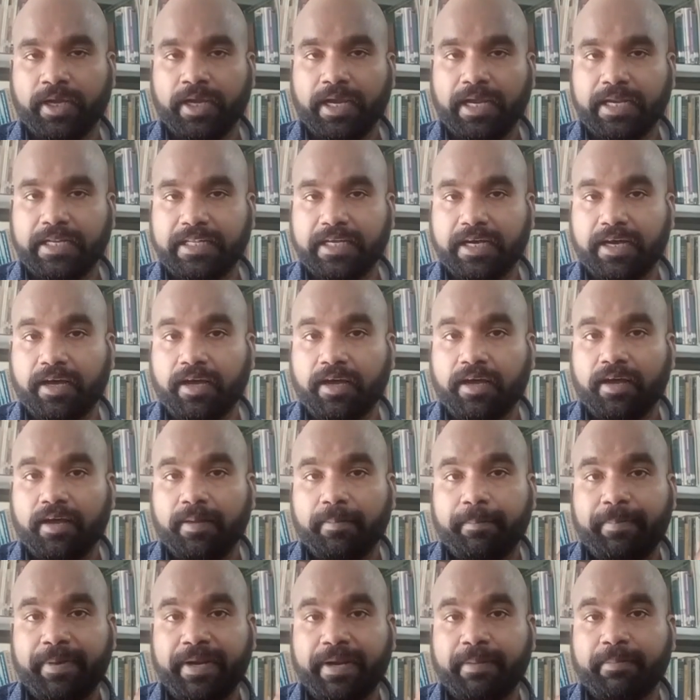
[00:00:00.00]
in the
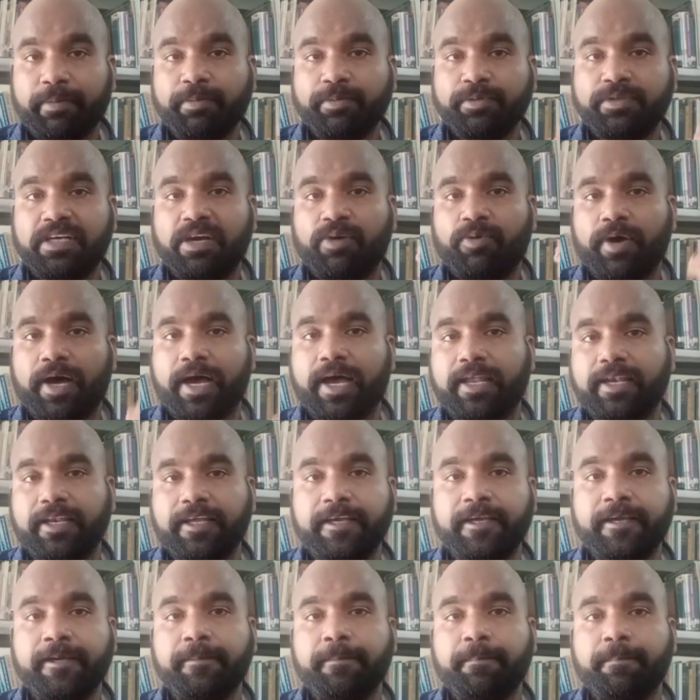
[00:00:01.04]
Brahmaputra
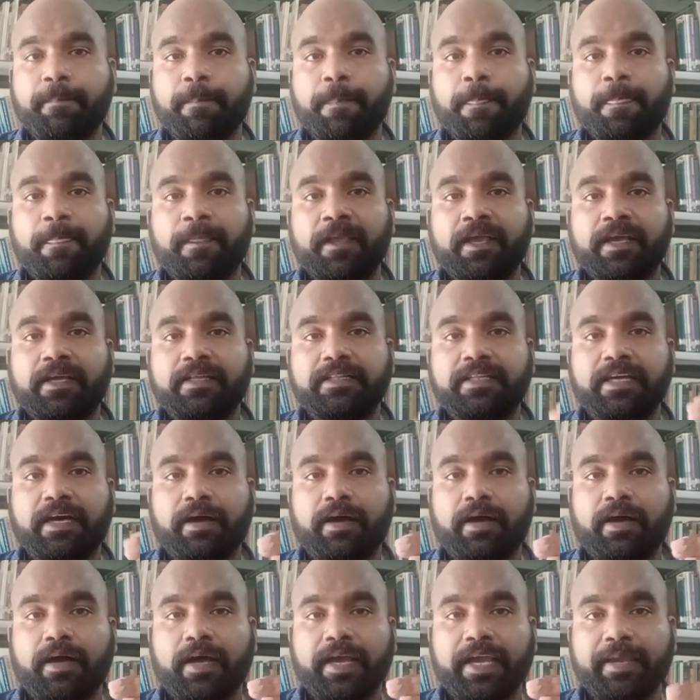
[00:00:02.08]
Valley,
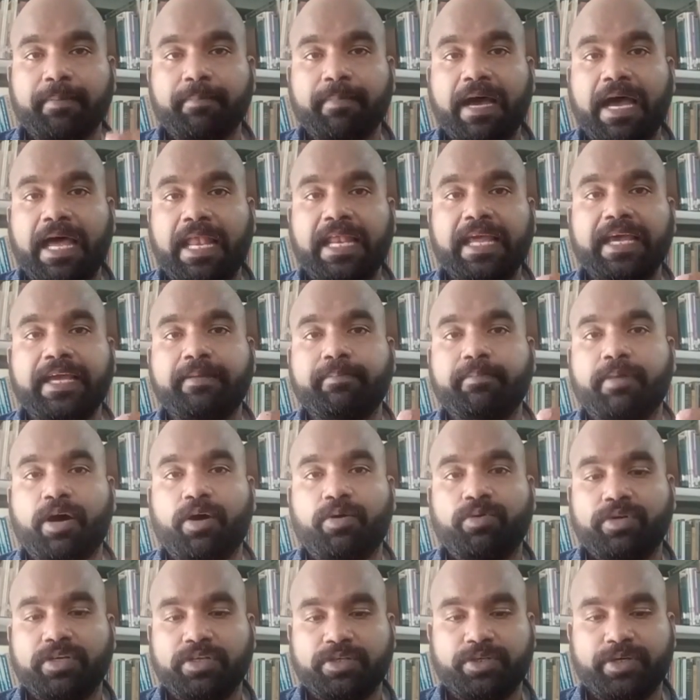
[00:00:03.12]
the Himalayan
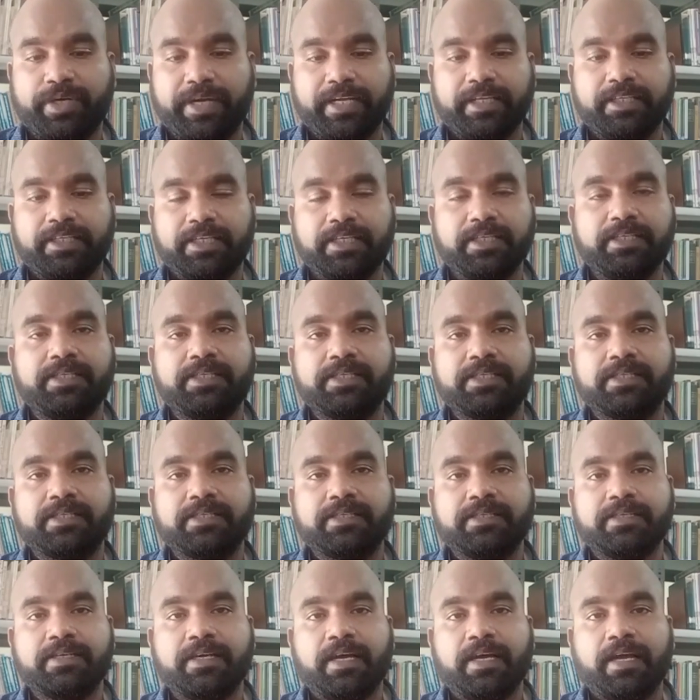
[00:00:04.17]
mountain ranges
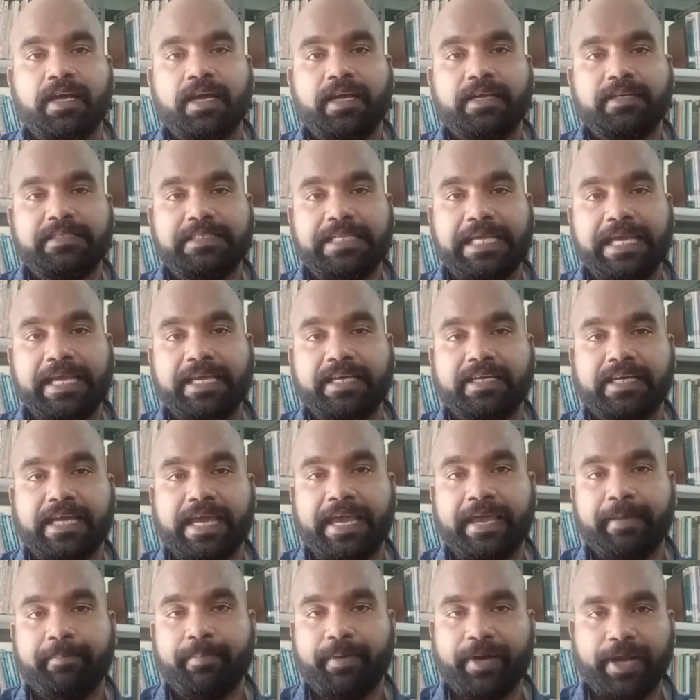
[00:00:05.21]
take
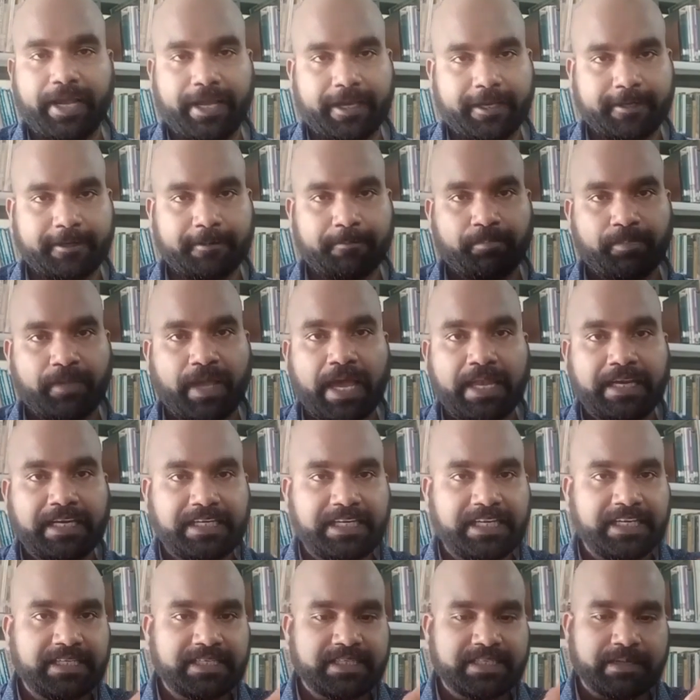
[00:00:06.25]
a break and it
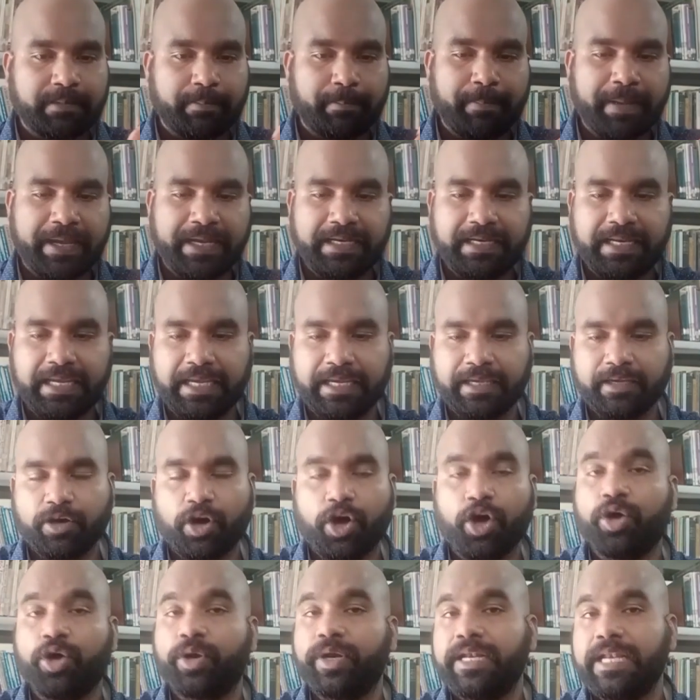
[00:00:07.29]
is bending,
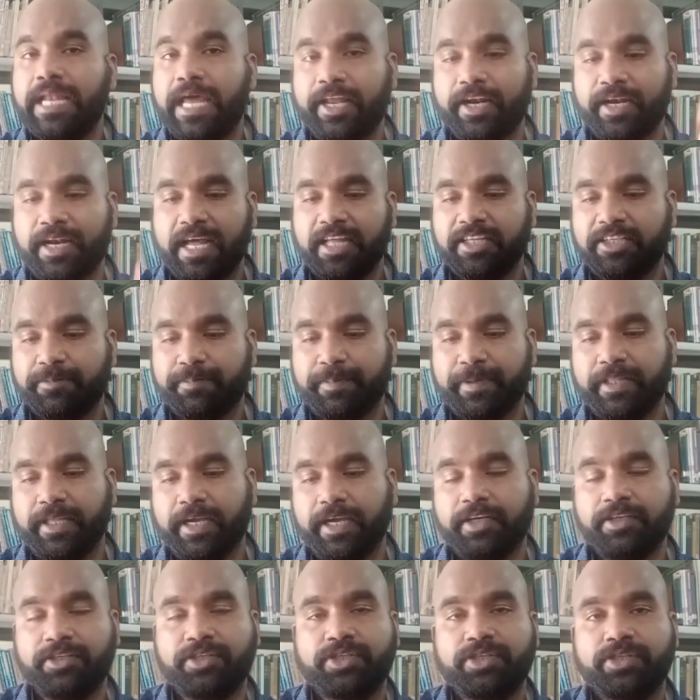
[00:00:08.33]
or in Arunachal
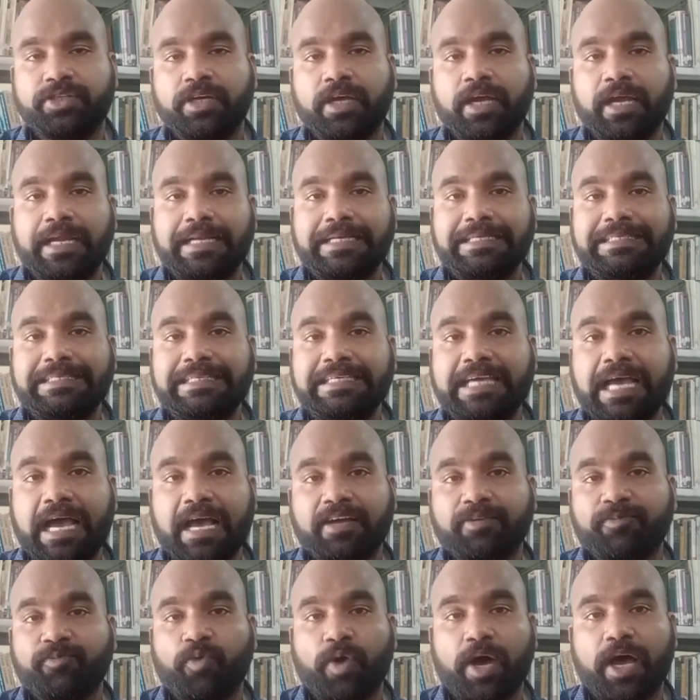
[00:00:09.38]
Pradesh,
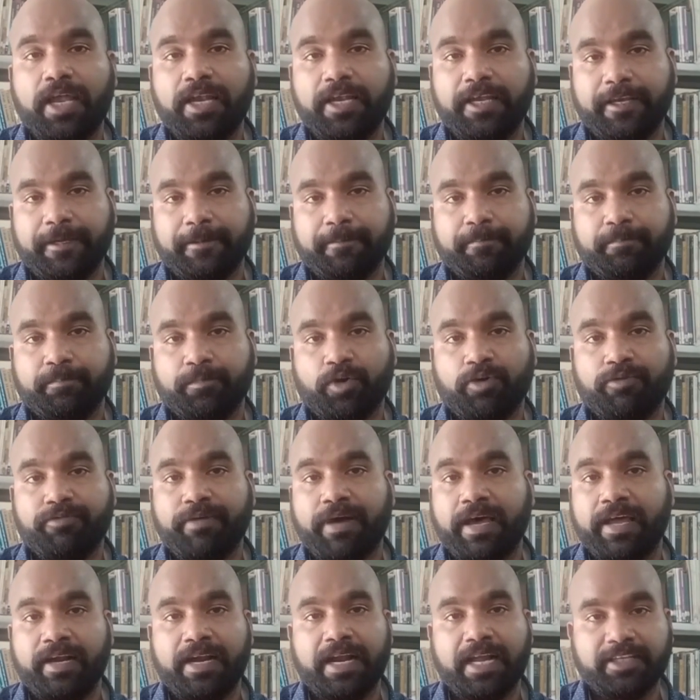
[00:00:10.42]
Dihang Valley of
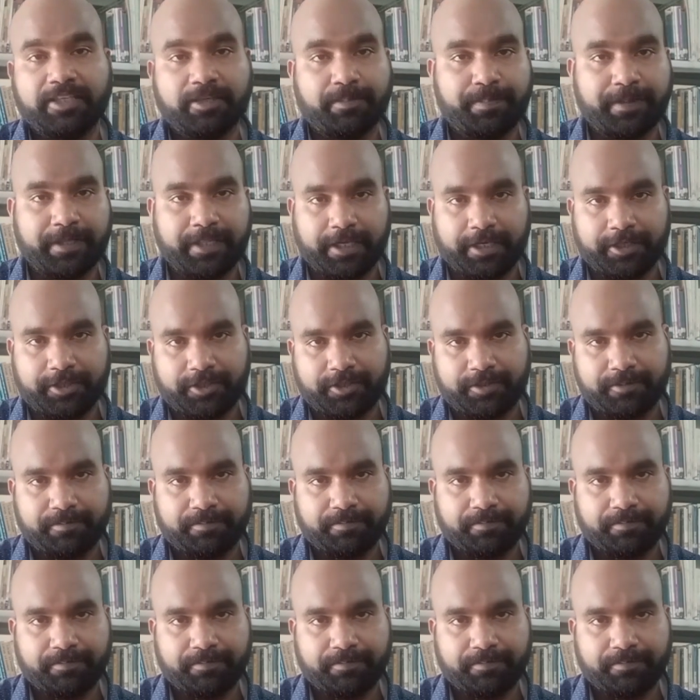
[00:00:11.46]
Arunachal Pradesh,